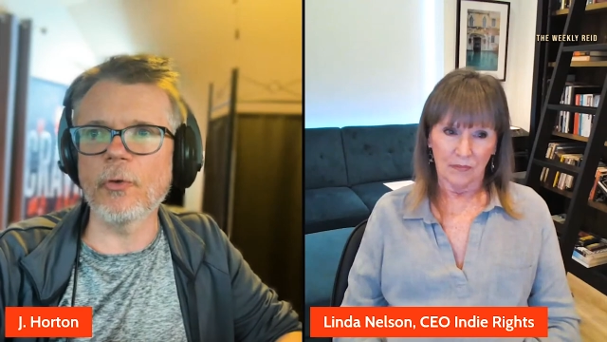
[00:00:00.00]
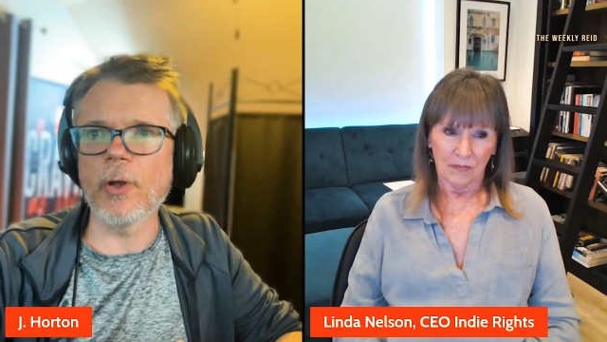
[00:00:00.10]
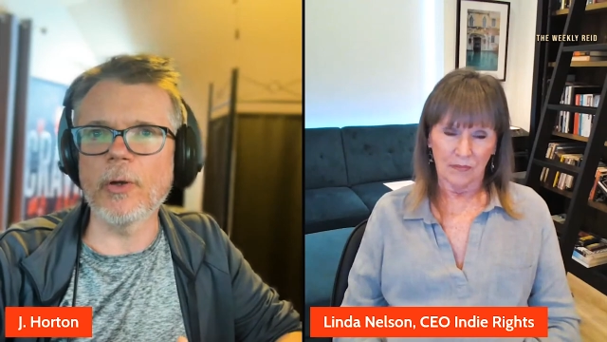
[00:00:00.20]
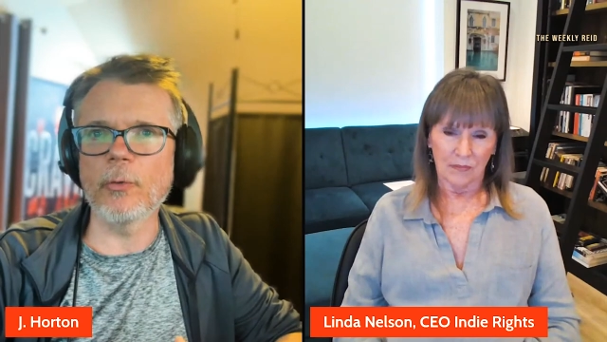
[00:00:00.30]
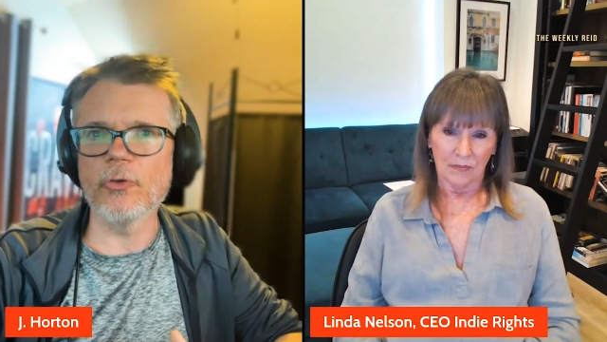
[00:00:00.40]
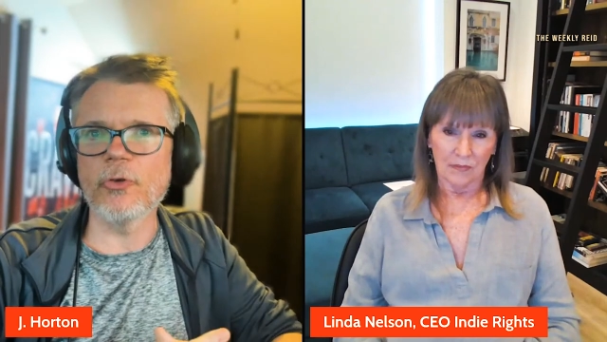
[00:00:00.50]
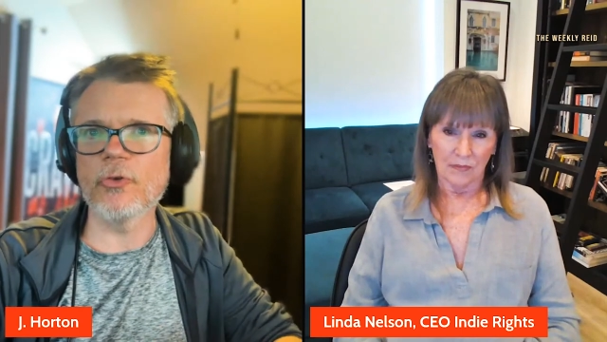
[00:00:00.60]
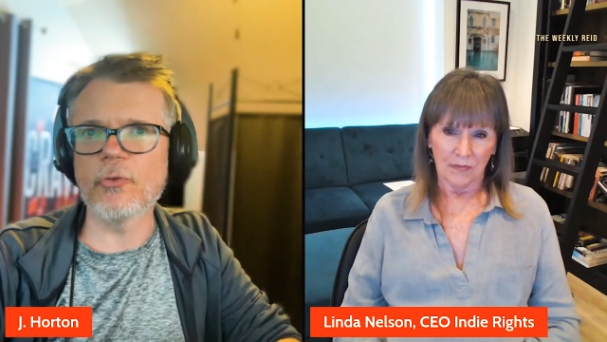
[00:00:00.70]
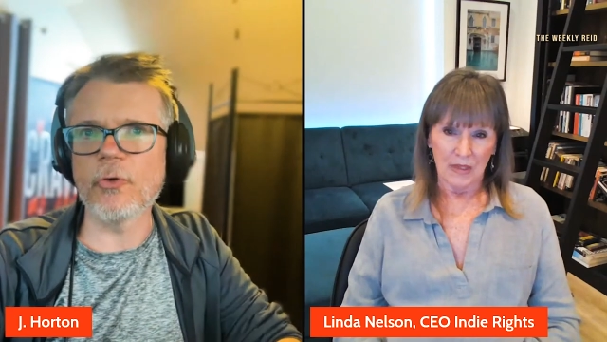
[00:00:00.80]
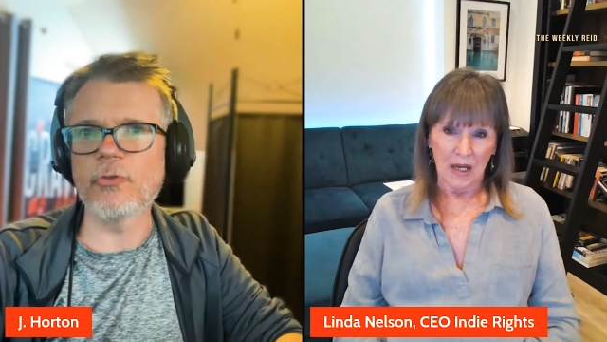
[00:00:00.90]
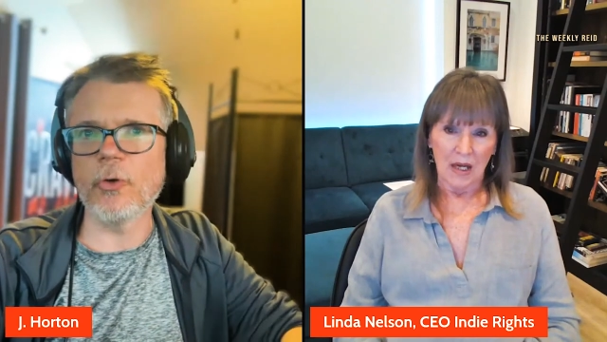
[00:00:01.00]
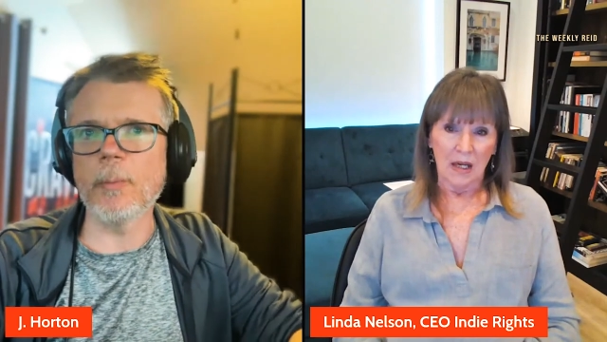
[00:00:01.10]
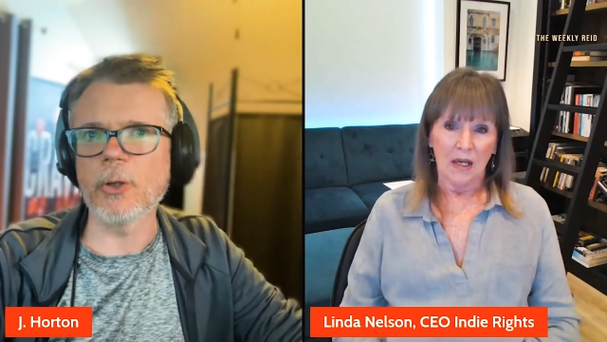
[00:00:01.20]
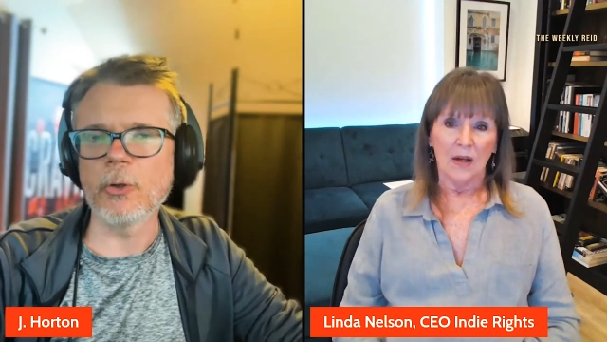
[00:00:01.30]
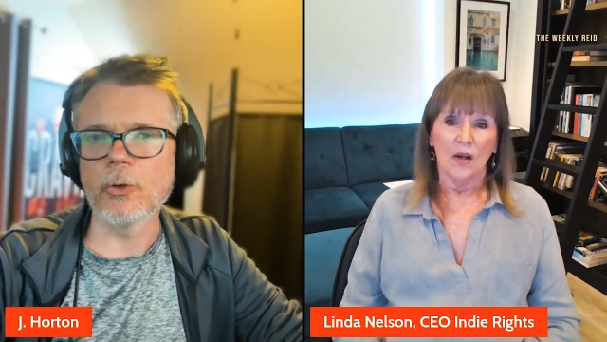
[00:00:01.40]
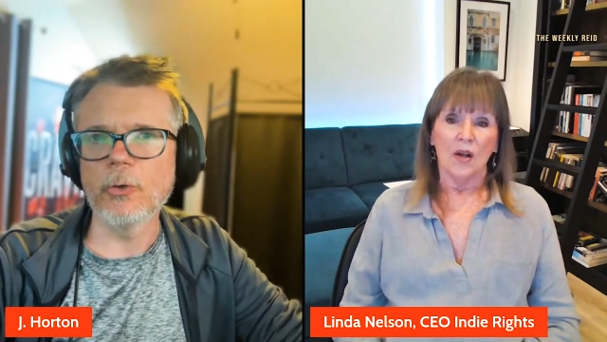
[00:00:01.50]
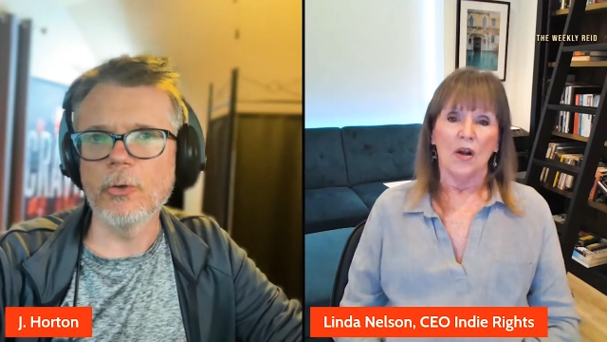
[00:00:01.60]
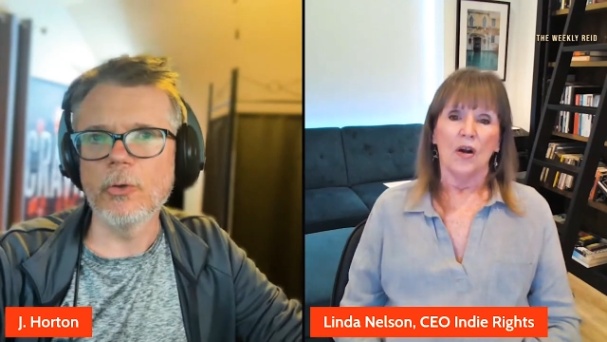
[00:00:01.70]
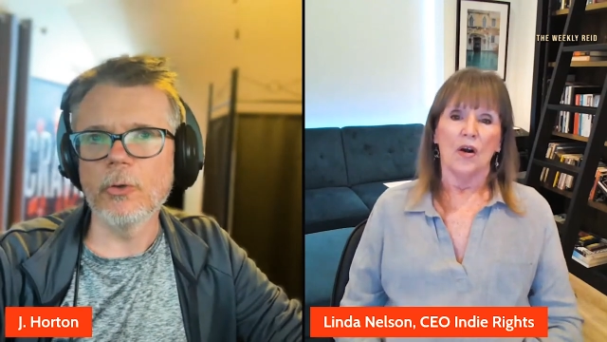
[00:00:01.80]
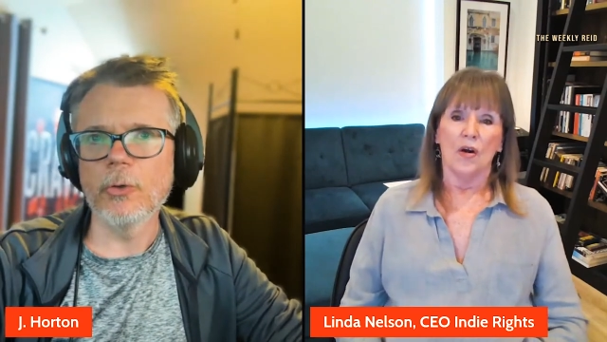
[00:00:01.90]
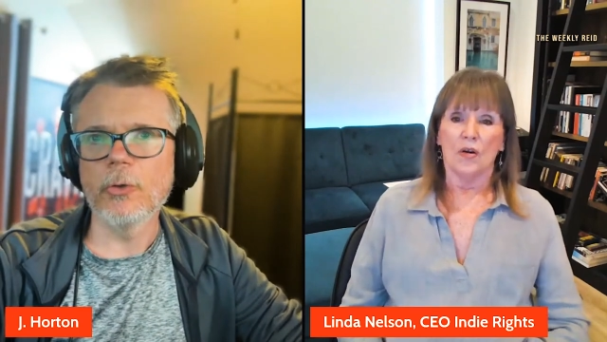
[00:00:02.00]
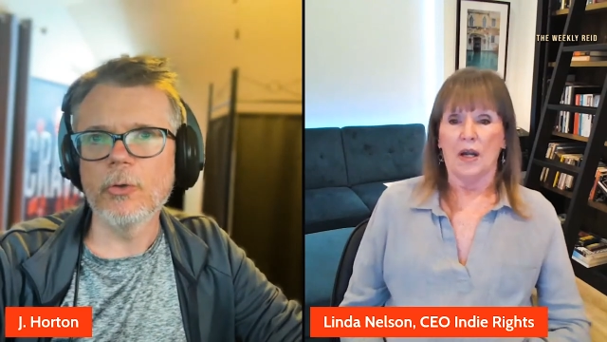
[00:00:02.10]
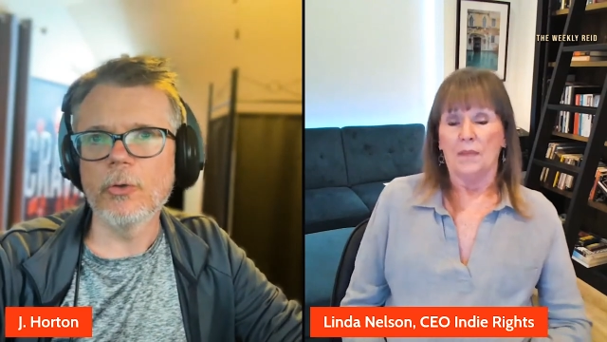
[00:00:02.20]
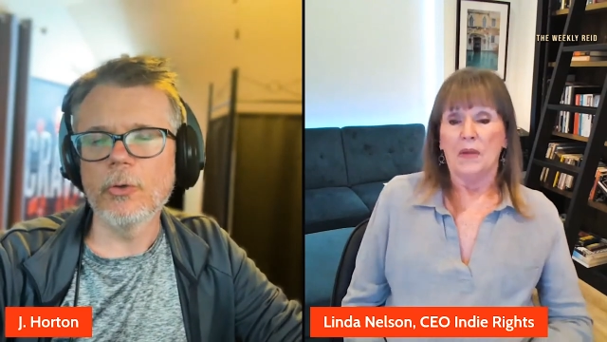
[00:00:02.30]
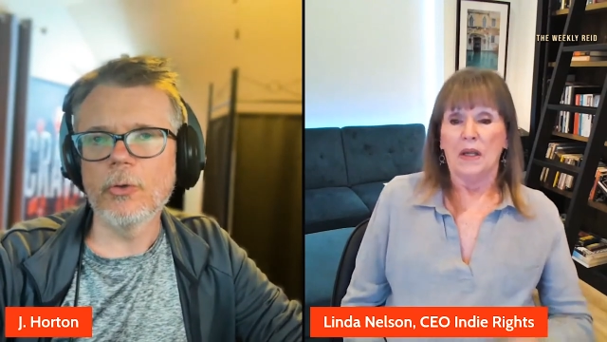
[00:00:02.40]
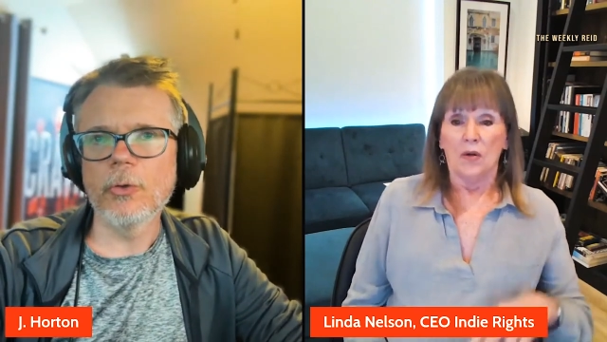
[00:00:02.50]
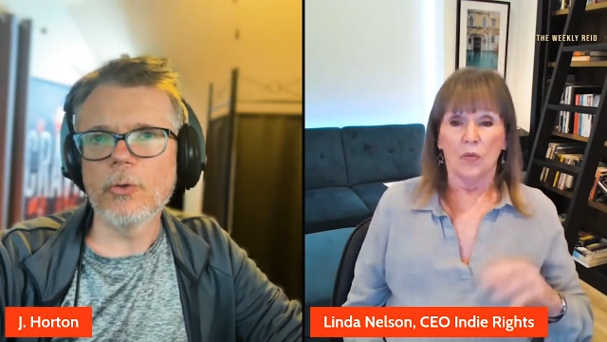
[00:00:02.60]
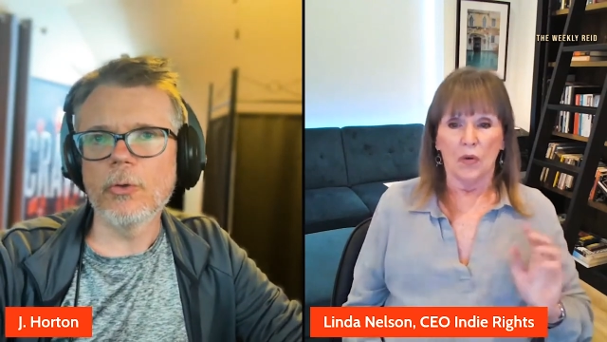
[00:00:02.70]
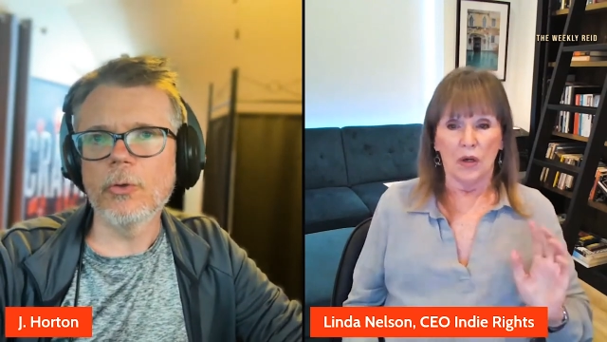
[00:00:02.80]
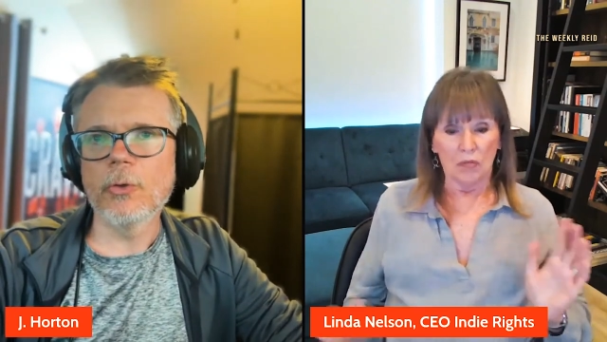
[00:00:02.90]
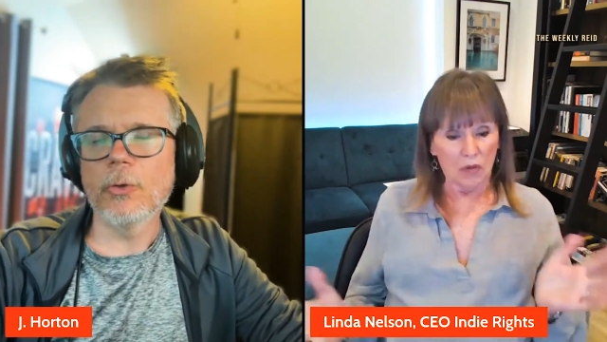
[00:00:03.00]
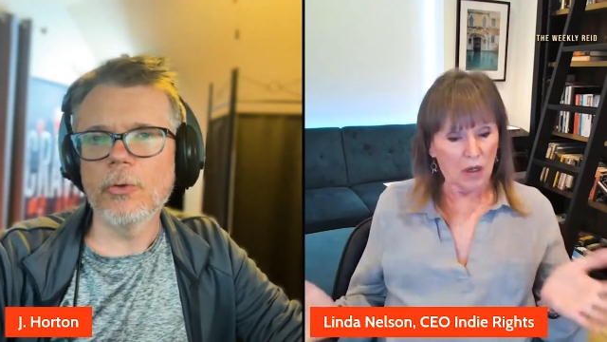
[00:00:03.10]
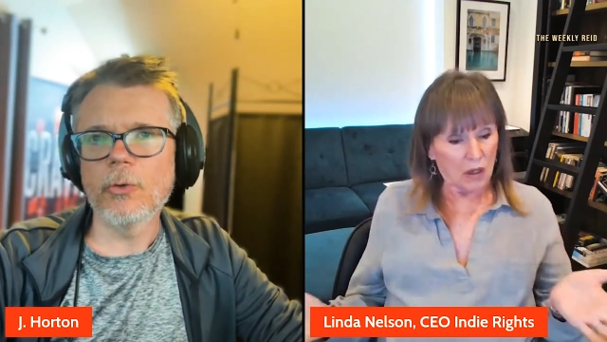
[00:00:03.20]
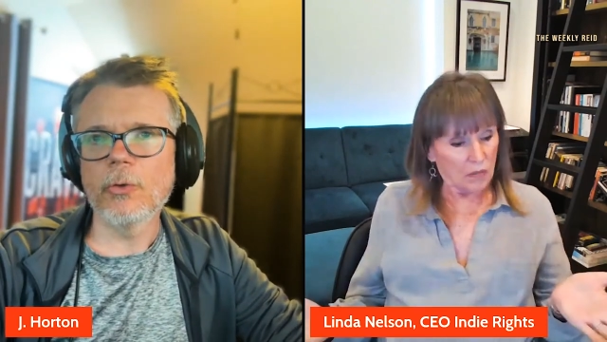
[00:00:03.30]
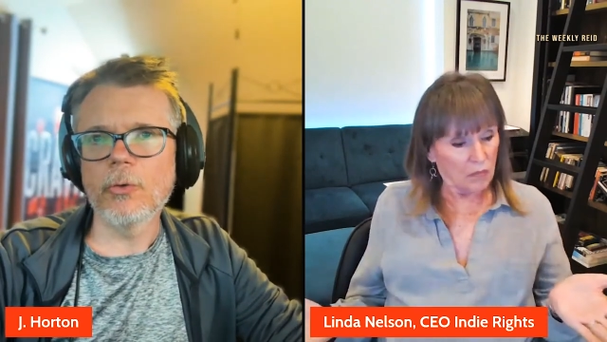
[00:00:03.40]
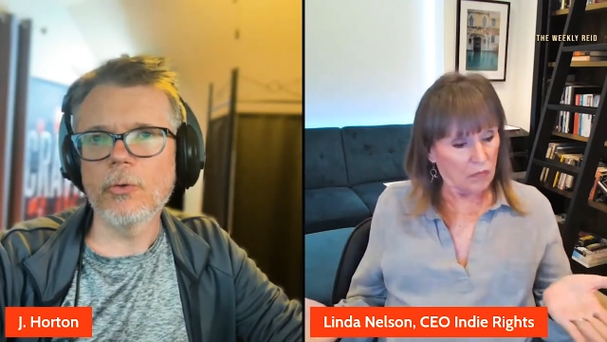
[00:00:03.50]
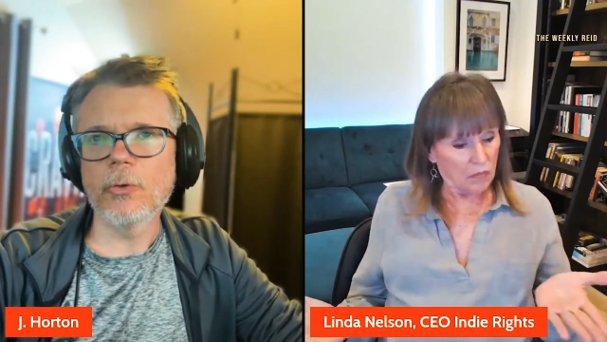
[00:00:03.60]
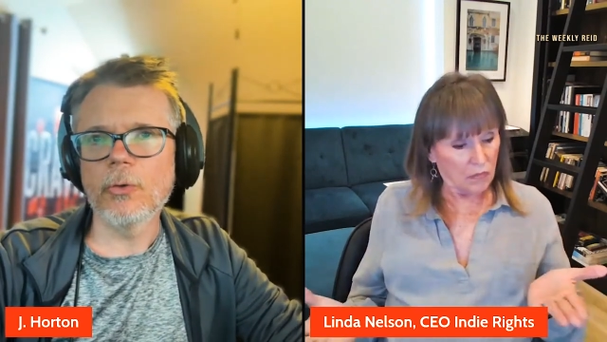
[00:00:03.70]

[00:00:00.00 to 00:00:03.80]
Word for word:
Speaker 1: languages for streaming?
Speaker 2: Okay. The